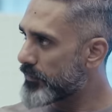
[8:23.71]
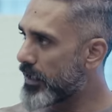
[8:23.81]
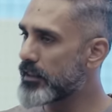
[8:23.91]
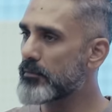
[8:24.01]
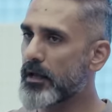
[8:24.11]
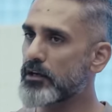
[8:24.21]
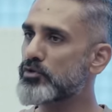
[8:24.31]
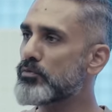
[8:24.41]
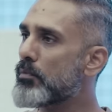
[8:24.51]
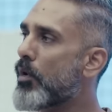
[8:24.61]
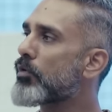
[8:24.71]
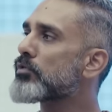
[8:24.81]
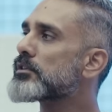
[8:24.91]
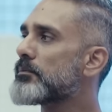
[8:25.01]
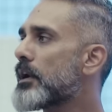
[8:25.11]
and they managed to borrow
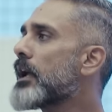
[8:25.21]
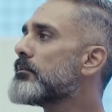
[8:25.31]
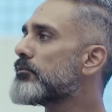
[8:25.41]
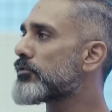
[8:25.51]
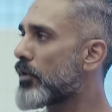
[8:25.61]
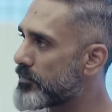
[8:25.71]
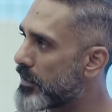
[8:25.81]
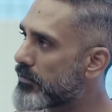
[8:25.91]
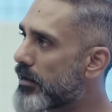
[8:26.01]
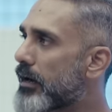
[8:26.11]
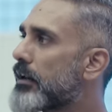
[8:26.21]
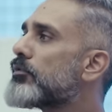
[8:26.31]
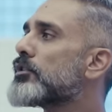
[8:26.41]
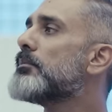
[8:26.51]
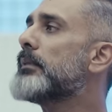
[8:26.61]
some time from that track day
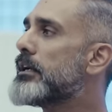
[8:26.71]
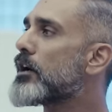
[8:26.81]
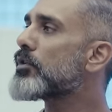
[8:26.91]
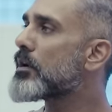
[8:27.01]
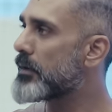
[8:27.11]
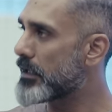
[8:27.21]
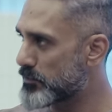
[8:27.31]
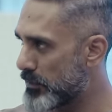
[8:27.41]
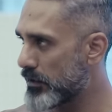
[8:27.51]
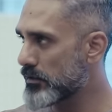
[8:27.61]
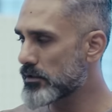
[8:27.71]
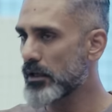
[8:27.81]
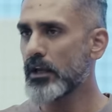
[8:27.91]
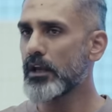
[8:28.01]
for the media to come and experience.